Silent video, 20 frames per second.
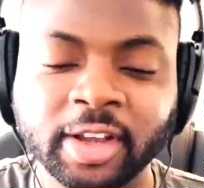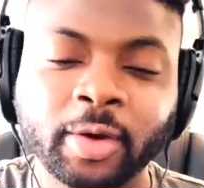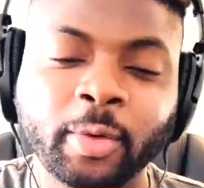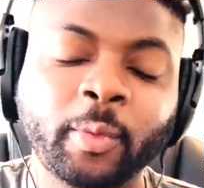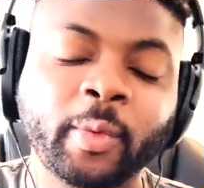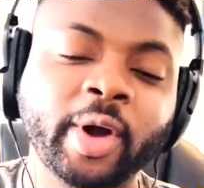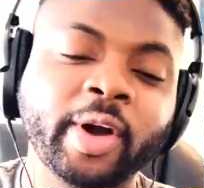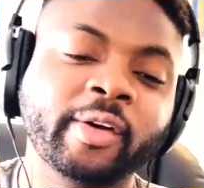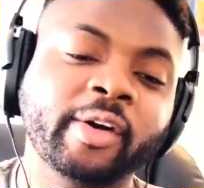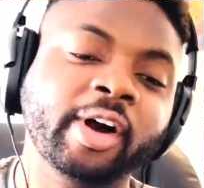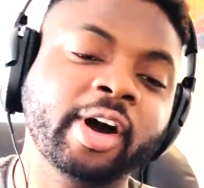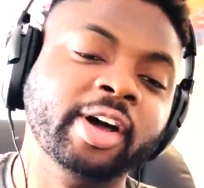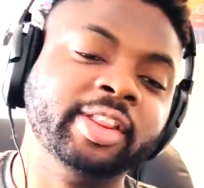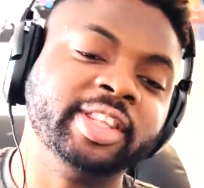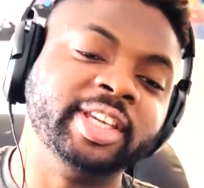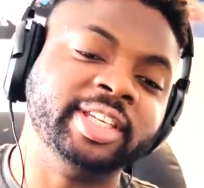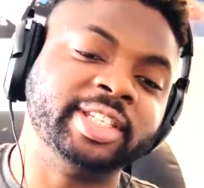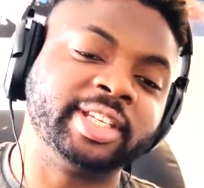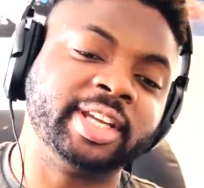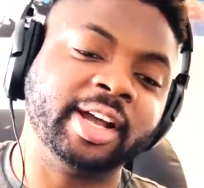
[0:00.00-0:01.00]
Where are
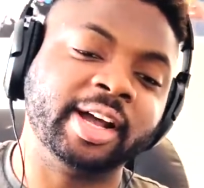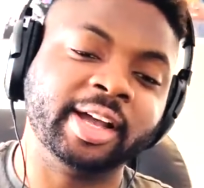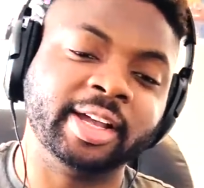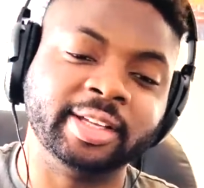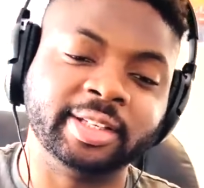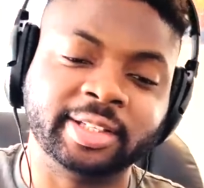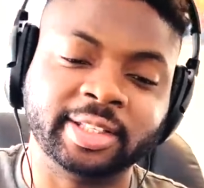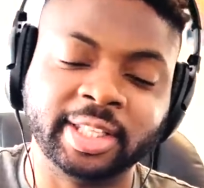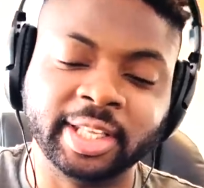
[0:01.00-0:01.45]
these guys?